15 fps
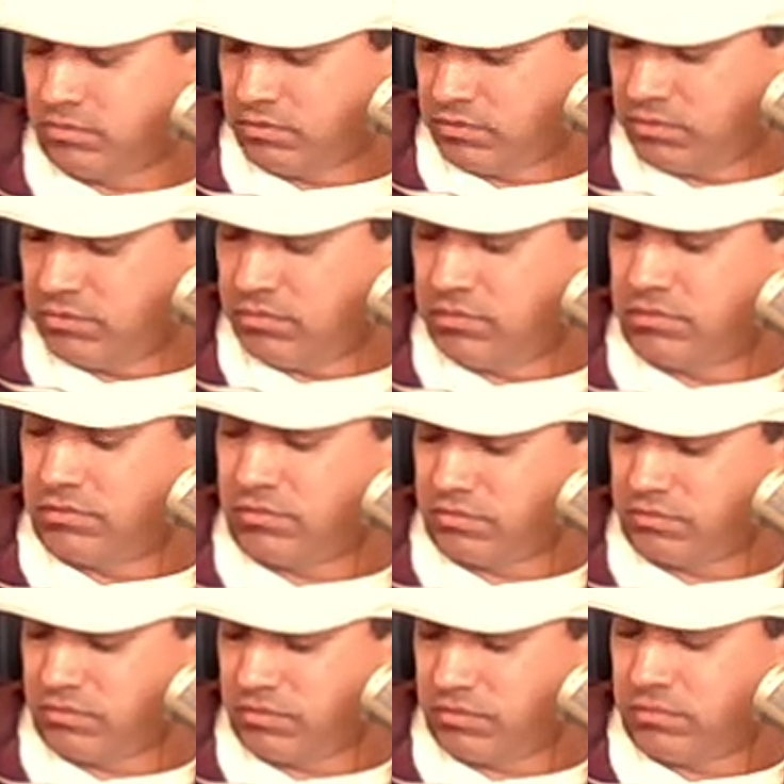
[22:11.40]

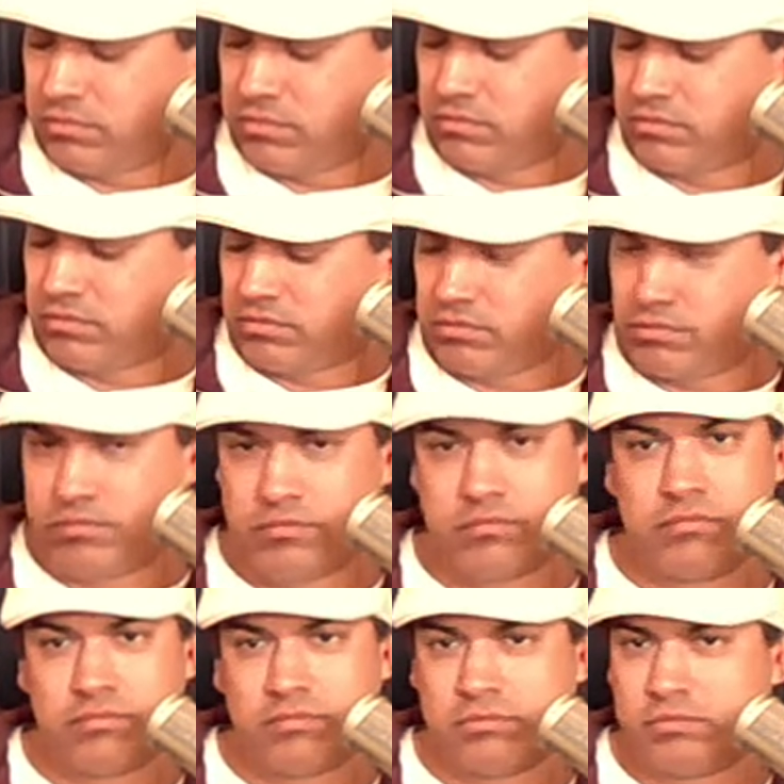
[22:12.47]

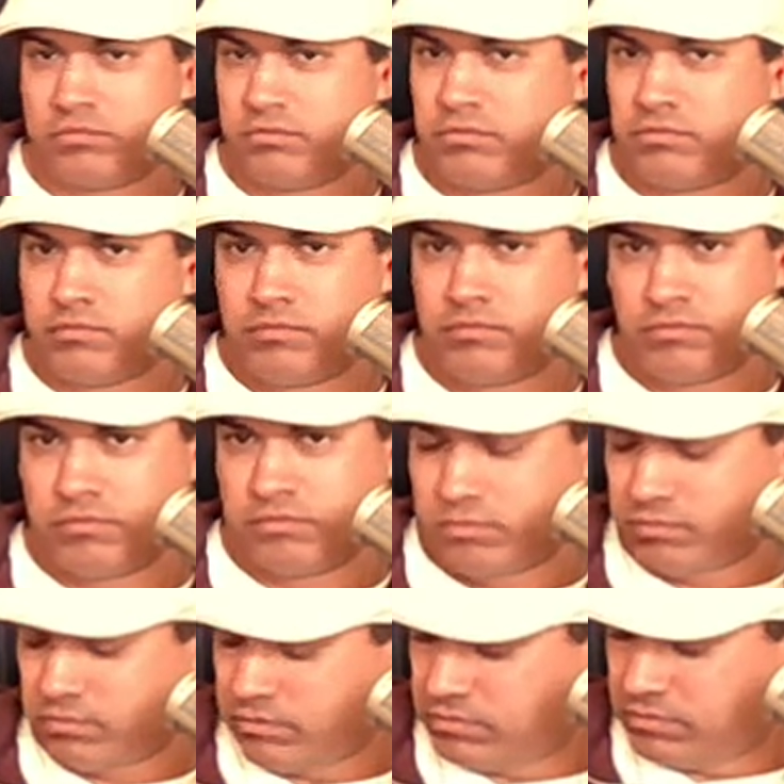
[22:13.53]

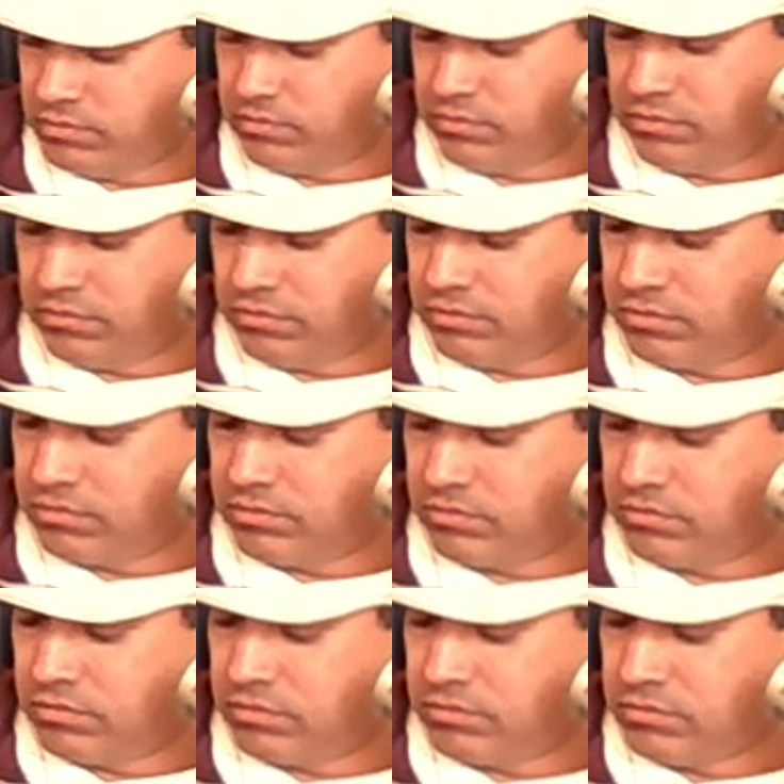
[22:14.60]

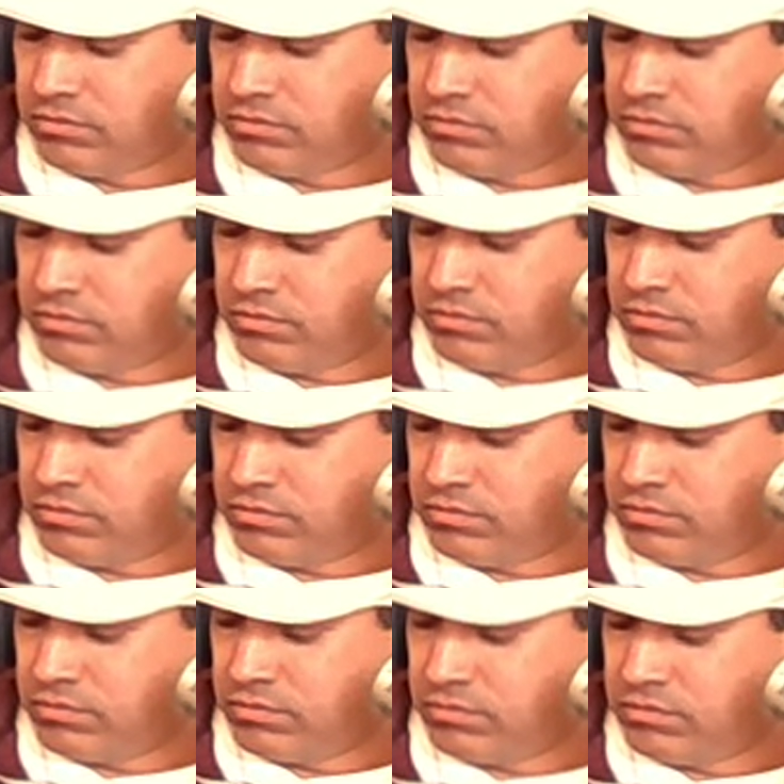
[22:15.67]

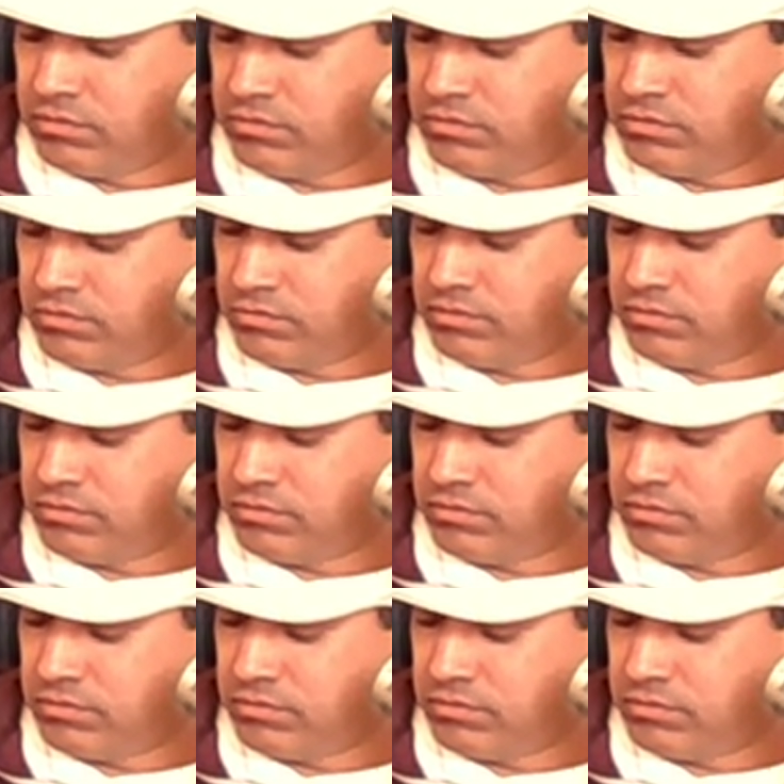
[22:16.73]
The person shown says nothing.